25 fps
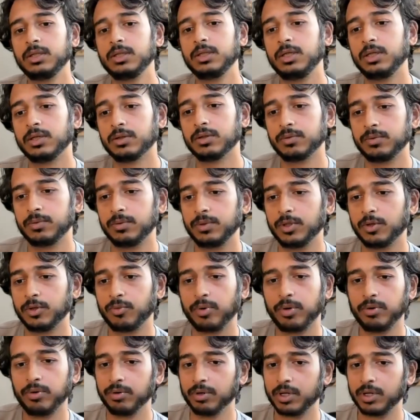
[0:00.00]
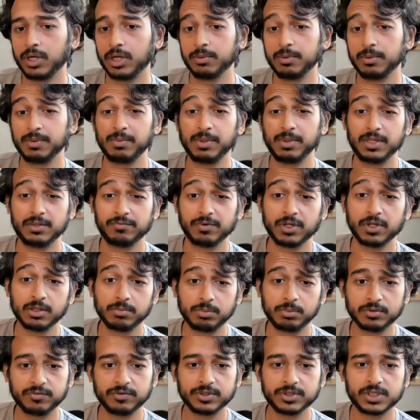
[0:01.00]
the creator economy may
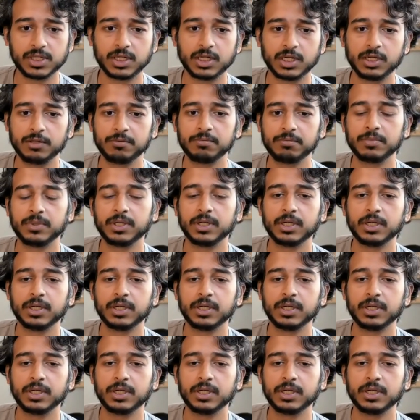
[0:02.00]
develop over time.